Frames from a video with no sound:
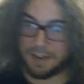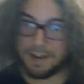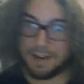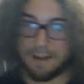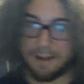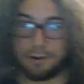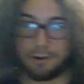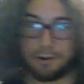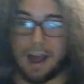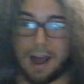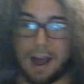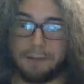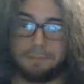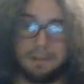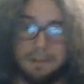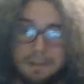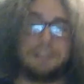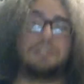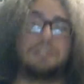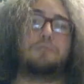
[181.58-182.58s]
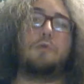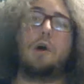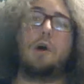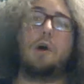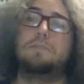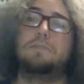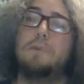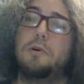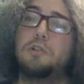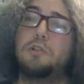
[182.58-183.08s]
I never got Link's
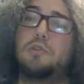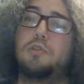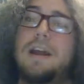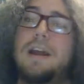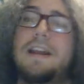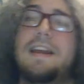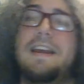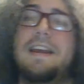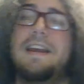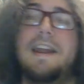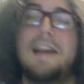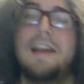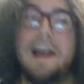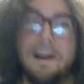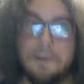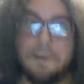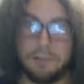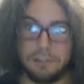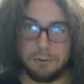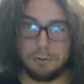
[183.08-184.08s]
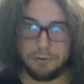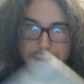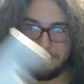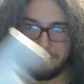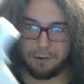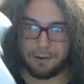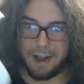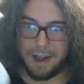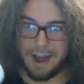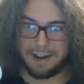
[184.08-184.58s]
crossbow training, and I also
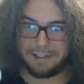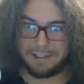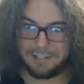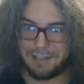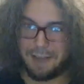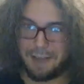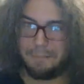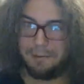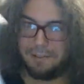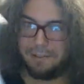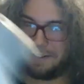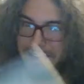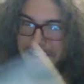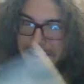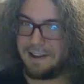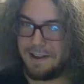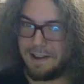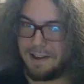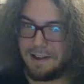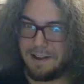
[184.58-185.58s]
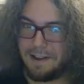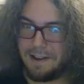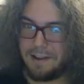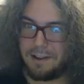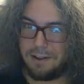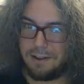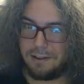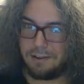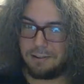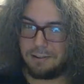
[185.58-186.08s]
never got it separately.
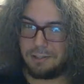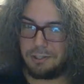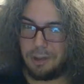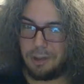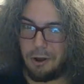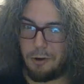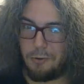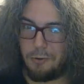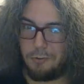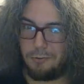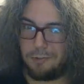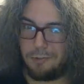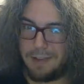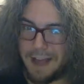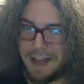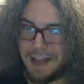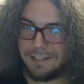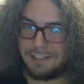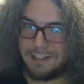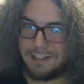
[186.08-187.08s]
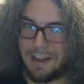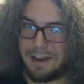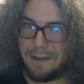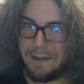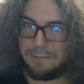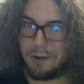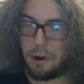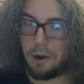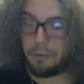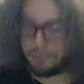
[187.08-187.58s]
So, yes, I
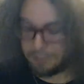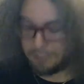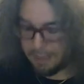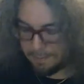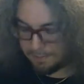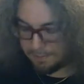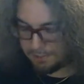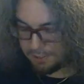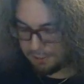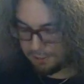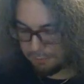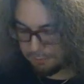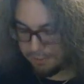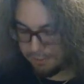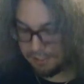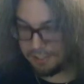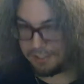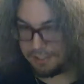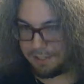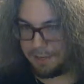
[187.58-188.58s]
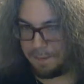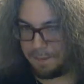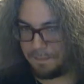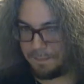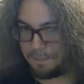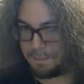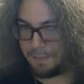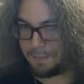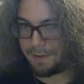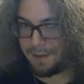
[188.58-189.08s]
never owned it up until recently.
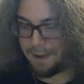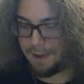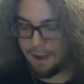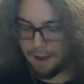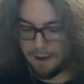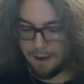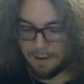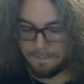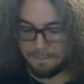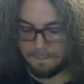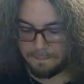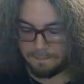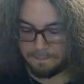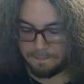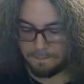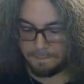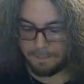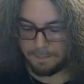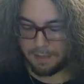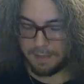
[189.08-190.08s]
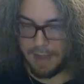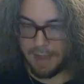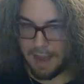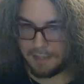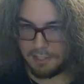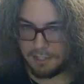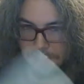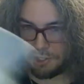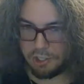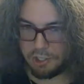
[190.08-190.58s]

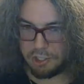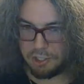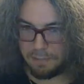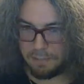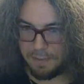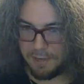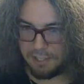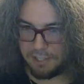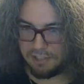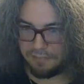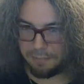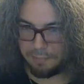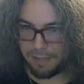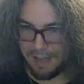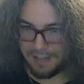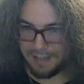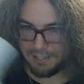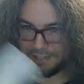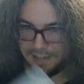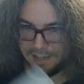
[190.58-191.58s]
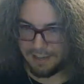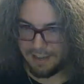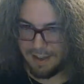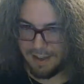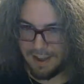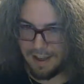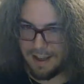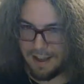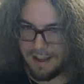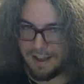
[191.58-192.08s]
As it's just a piece of plastic,
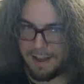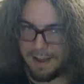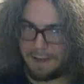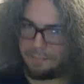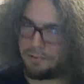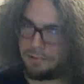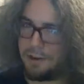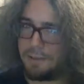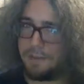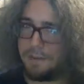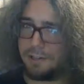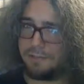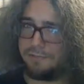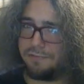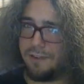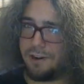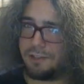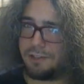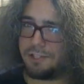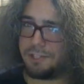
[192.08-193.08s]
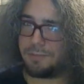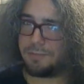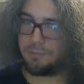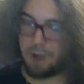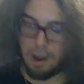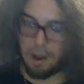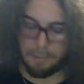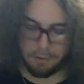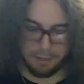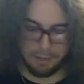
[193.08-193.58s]
it pretty much functions
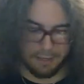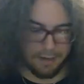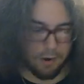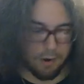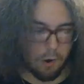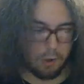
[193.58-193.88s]
properly.